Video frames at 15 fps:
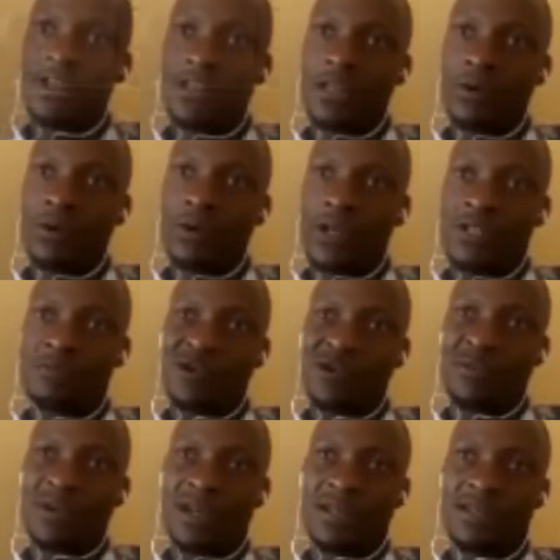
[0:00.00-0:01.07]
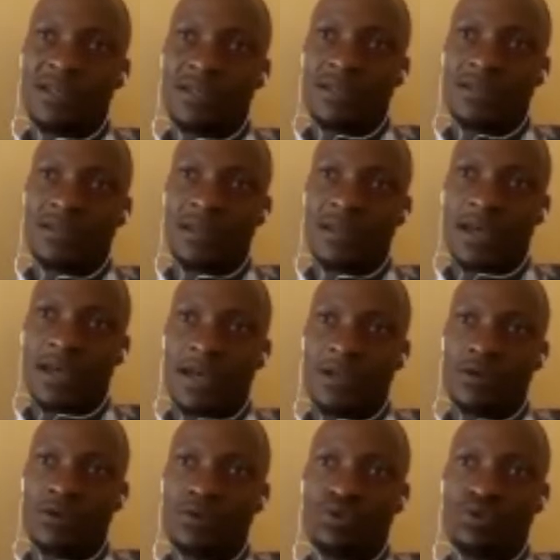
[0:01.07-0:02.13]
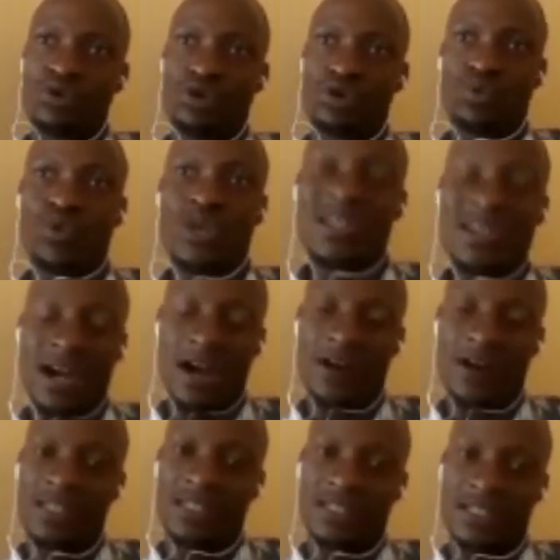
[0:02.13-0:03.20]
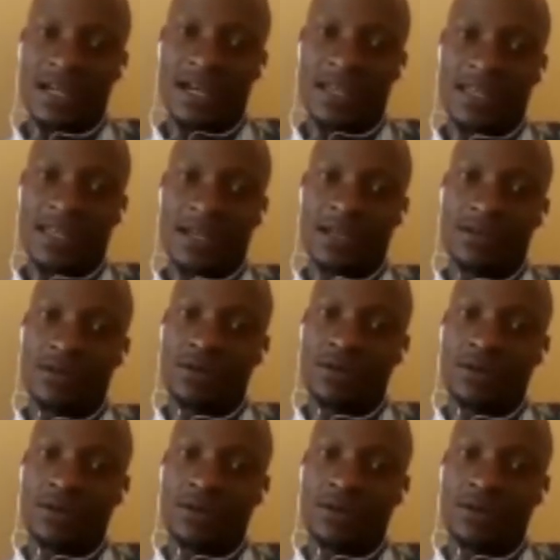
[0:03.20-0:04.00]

in the worst moment is there. We encourage each other.